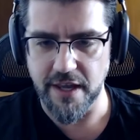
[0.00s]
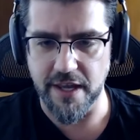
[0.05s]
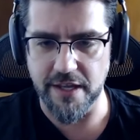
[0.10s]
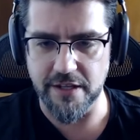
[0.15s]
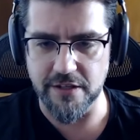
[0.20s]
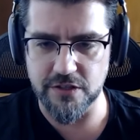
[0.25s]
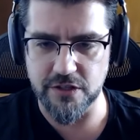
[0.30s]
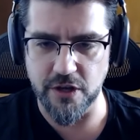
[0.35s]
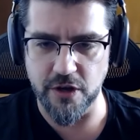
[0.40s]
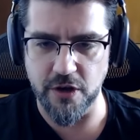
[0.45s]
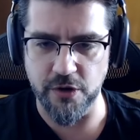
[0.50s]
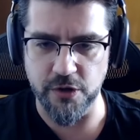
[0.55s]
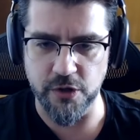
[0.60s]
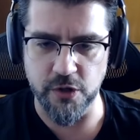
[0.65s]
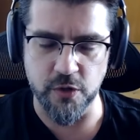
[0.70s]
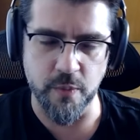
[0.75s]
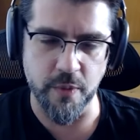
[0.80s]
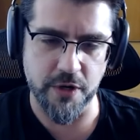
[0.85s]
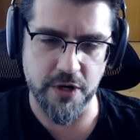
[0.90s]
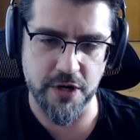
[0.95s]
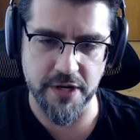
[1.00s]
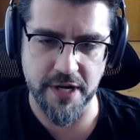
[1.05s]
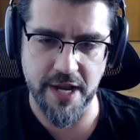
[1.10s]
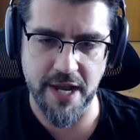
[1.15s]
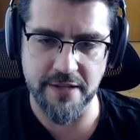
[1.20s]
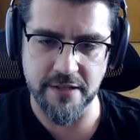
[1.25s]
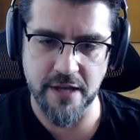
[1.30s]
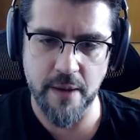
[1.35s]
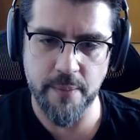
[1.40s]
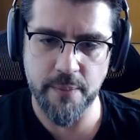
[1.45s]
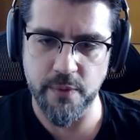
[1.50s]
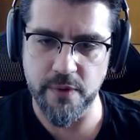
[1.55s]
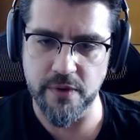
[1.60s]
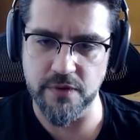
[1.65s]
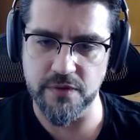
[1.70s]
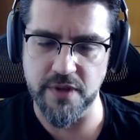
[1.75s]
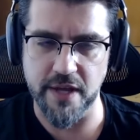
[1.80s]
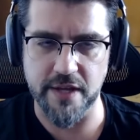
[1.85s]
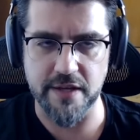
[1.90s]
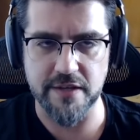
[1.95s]
And so you could end up
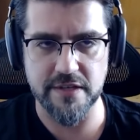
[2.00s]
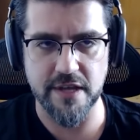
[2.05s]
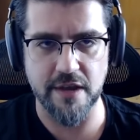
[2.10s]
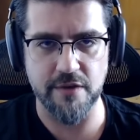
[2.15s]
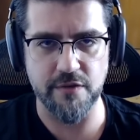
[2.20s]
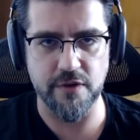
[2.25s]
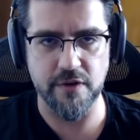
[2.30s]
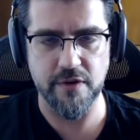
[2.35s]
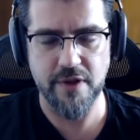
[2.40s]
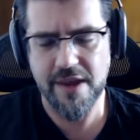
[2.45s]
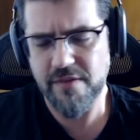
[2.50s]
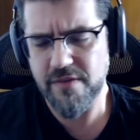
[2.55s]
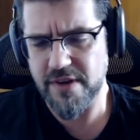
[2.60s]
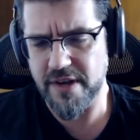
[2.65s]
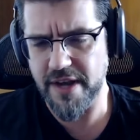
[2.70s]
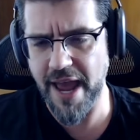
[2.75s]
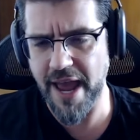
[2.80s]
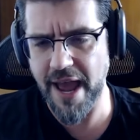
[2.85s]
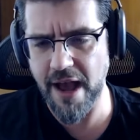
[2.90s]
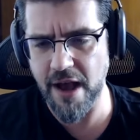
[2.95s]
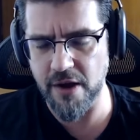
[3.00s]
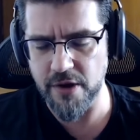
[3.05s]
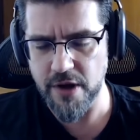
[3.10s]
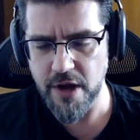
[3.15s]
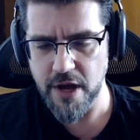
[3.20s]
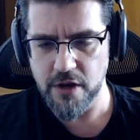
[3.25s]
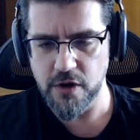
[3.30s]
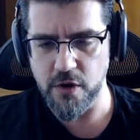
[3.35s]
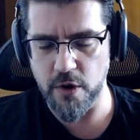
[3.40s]
with like say for even now